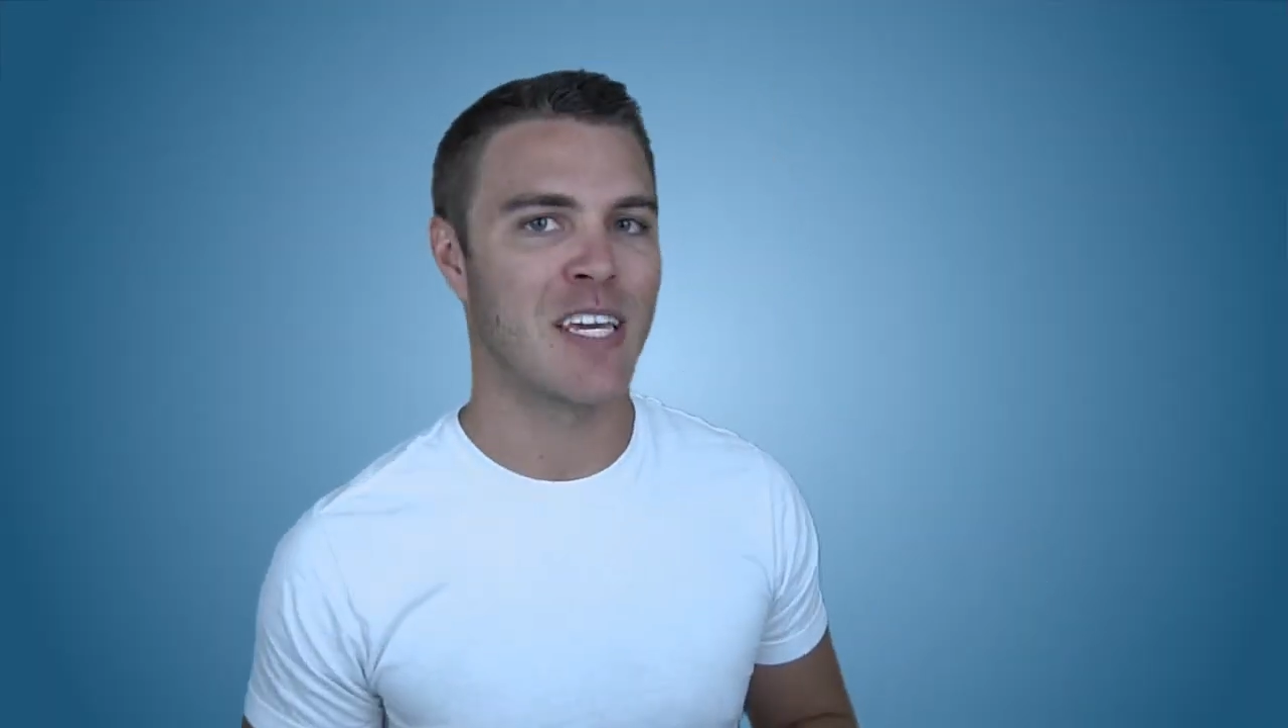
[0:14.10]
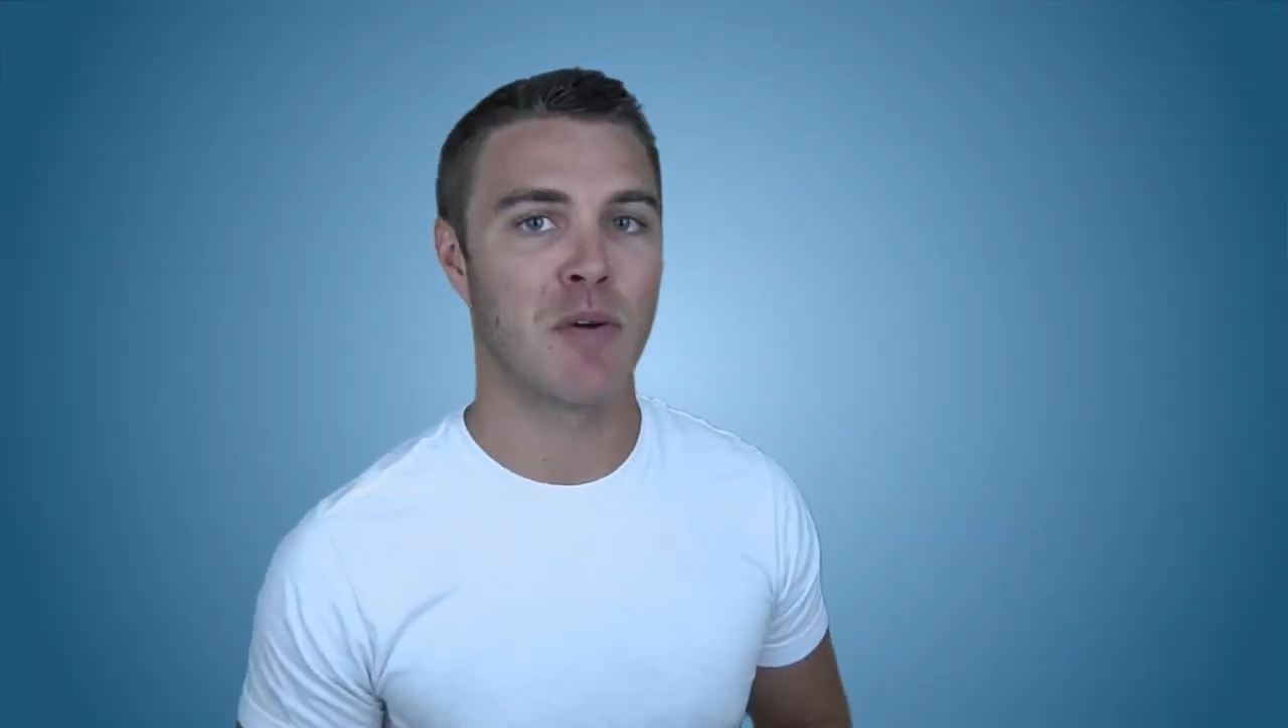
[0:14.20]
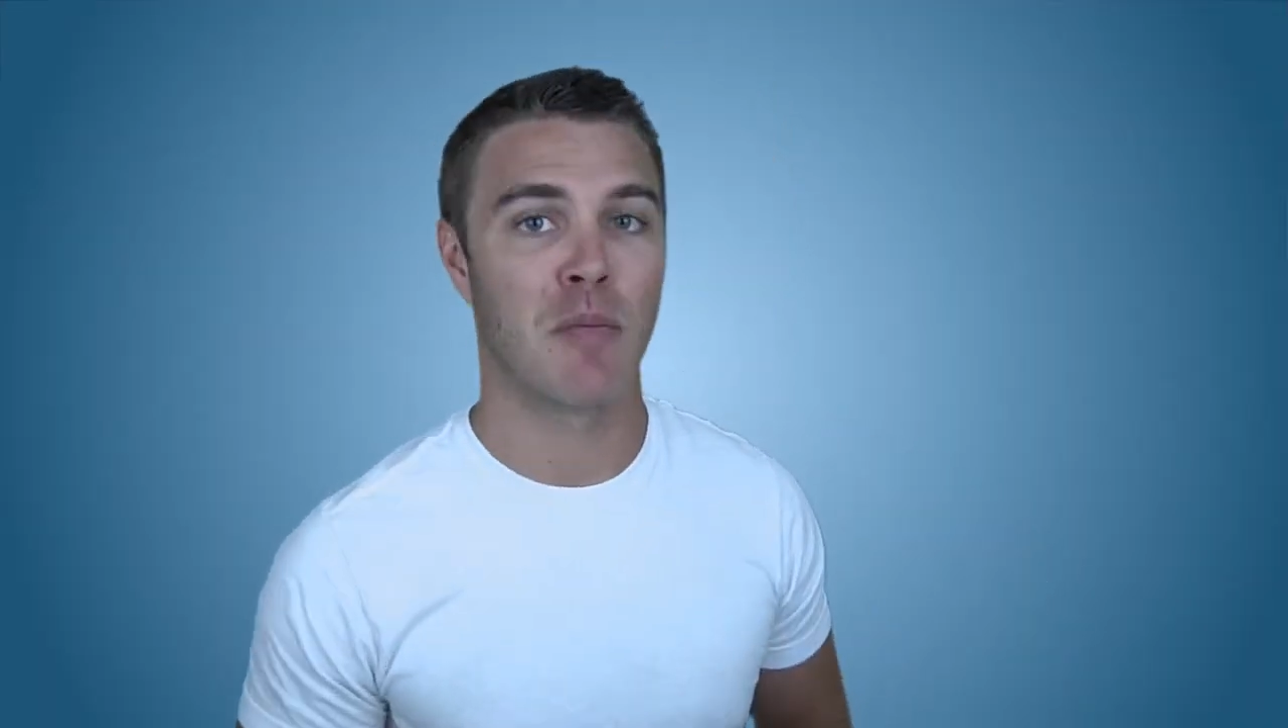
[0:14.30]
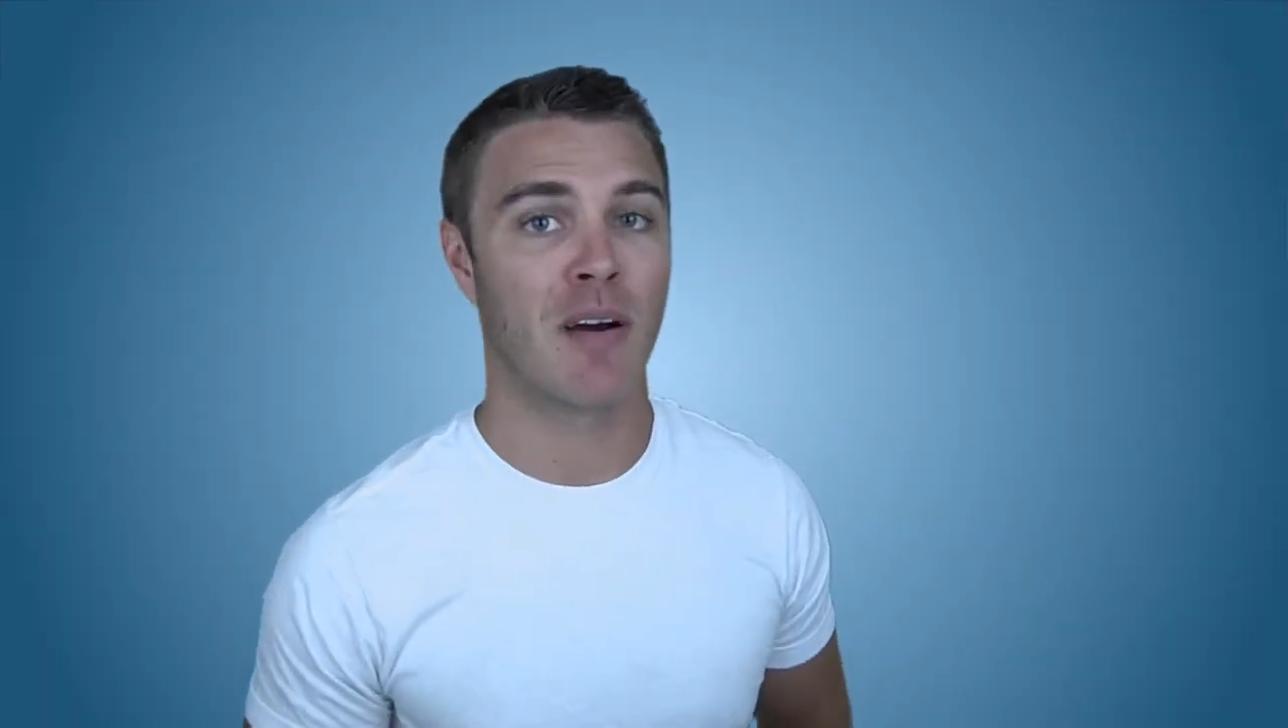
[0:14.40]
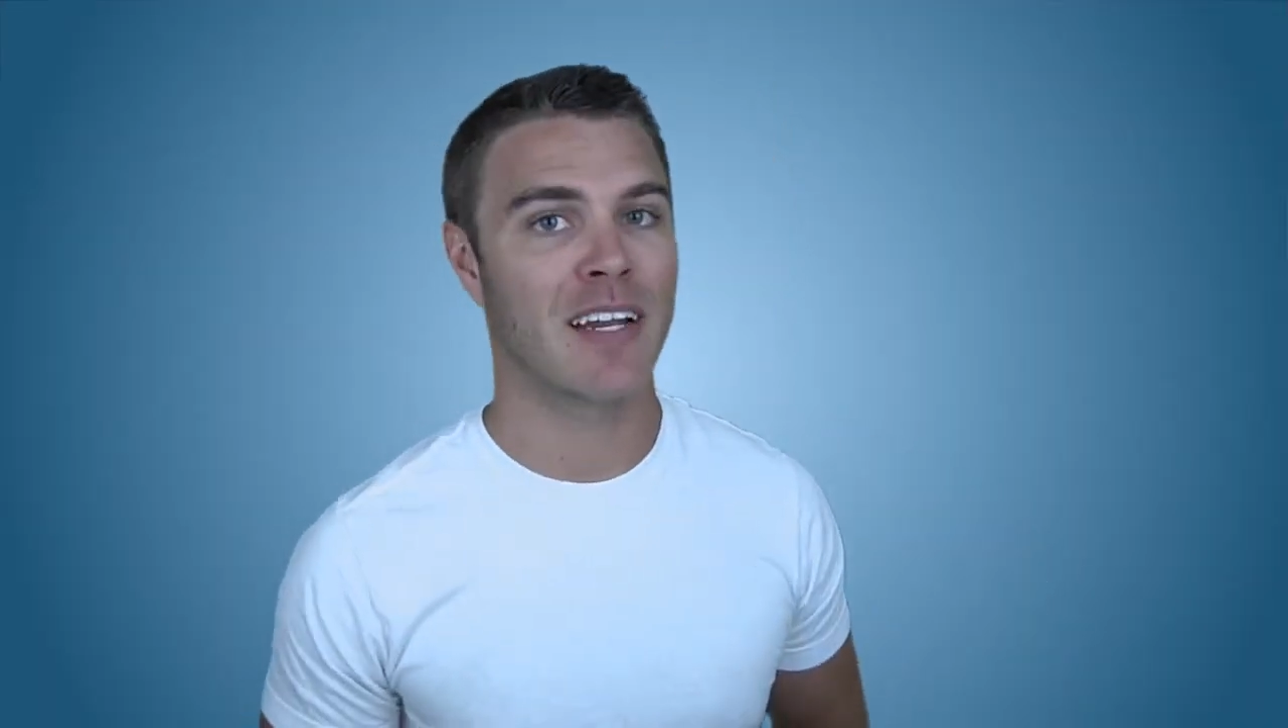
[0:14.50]

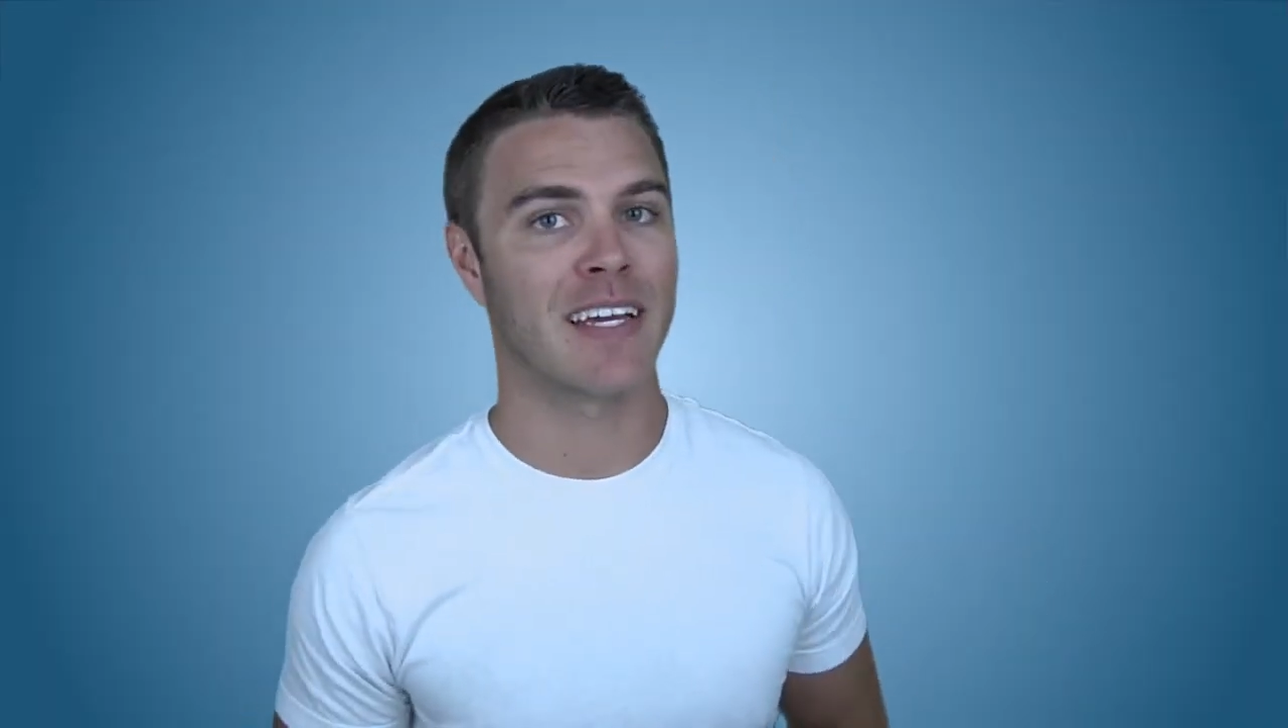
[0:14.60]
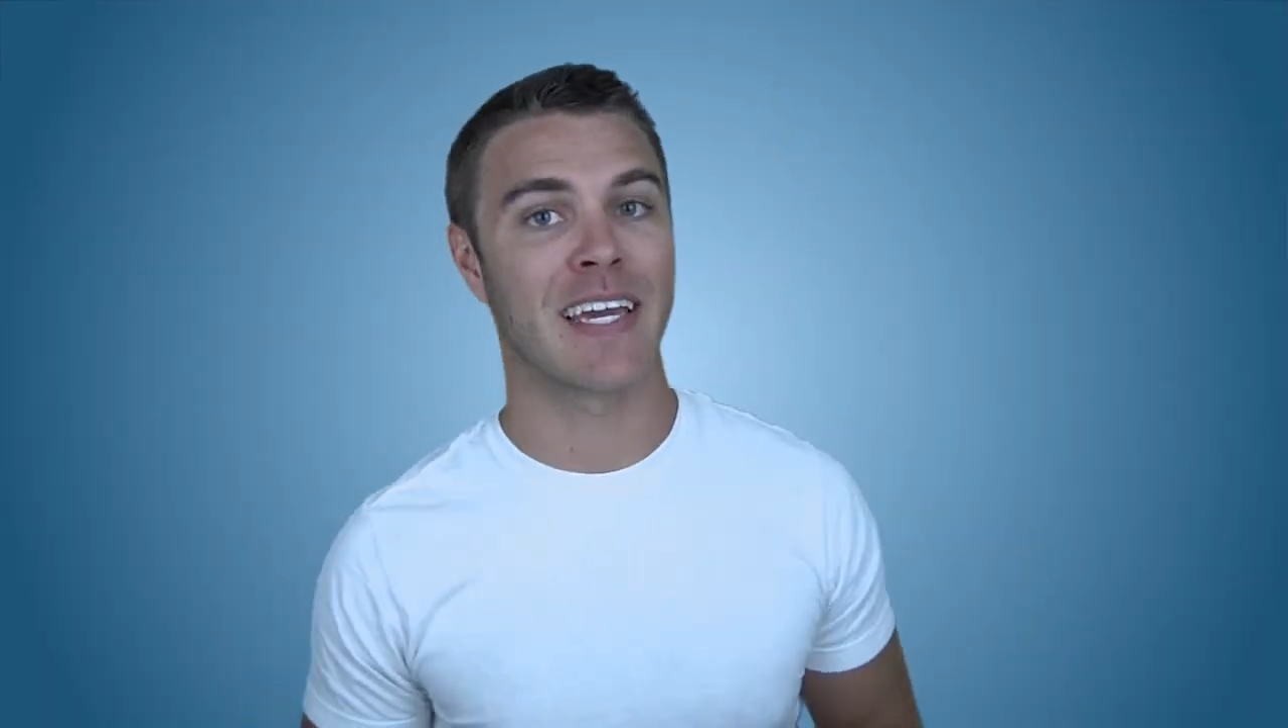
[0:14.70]
email marketing